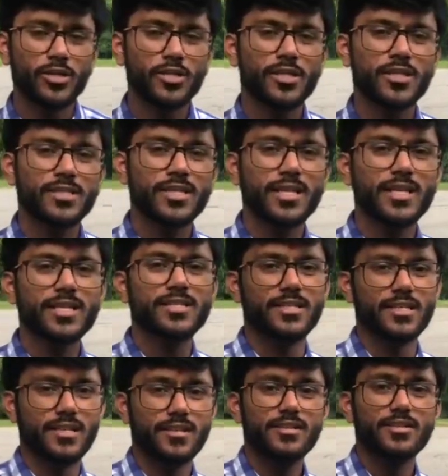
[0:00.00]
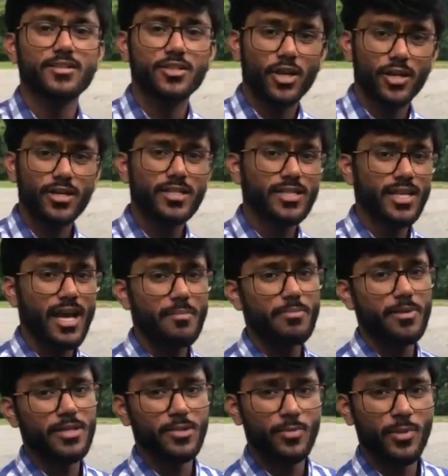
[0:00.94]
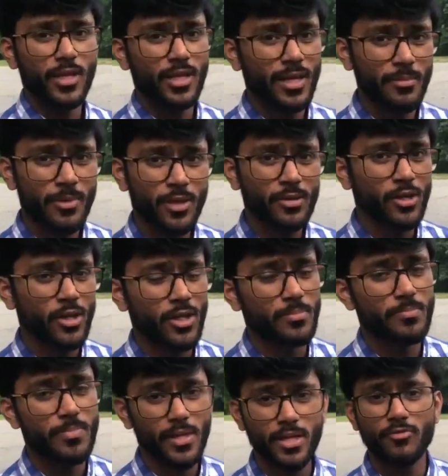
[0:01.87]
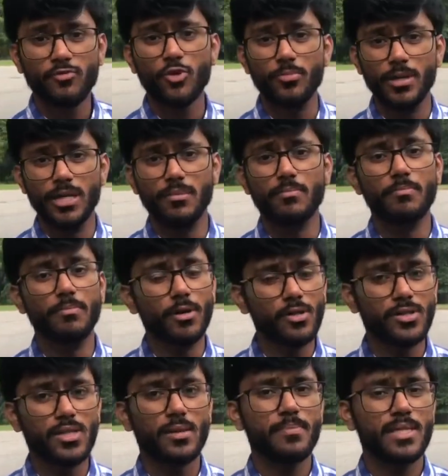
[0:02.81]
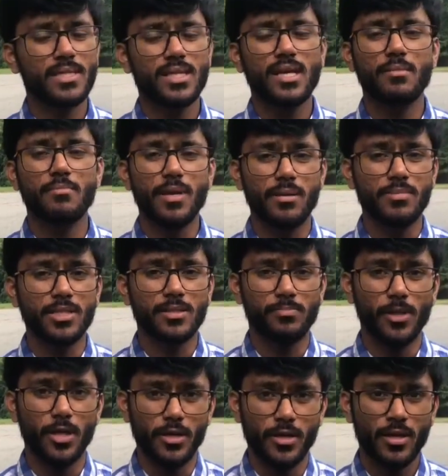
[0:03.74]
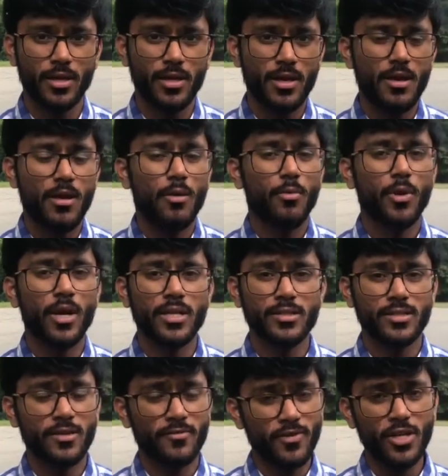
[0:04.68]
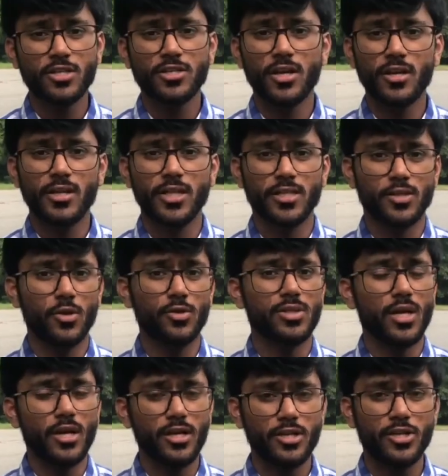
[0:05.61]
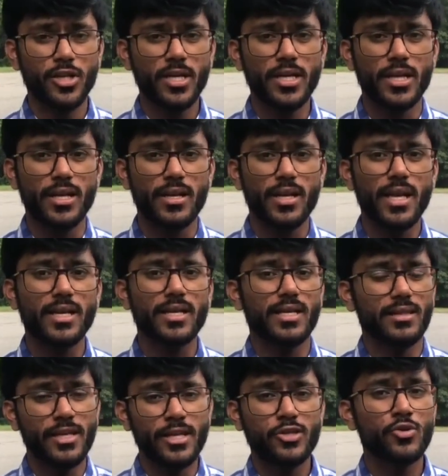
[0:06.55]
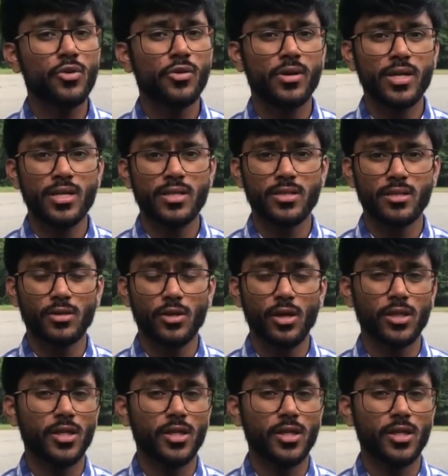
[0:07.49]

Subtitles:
to the CDC, jaundice happens when a chemical called bilirubin builds up inside a baby's blood. When severe jaundice goes untreated, it can lead to a condition called